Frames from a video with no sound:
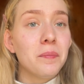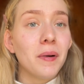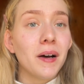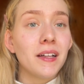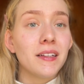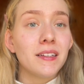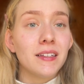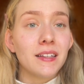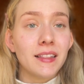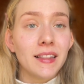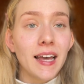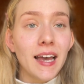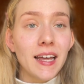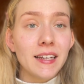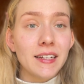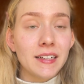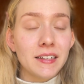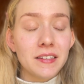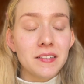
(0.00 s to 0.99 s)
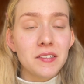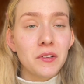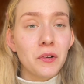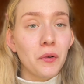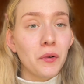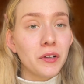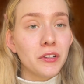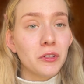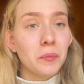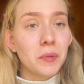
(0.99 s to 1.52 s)
but that is
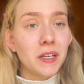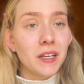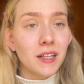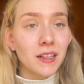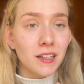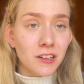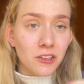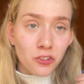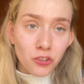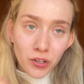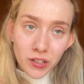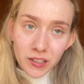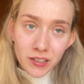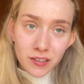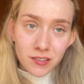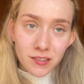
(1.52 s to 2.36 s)
going to be a little tricky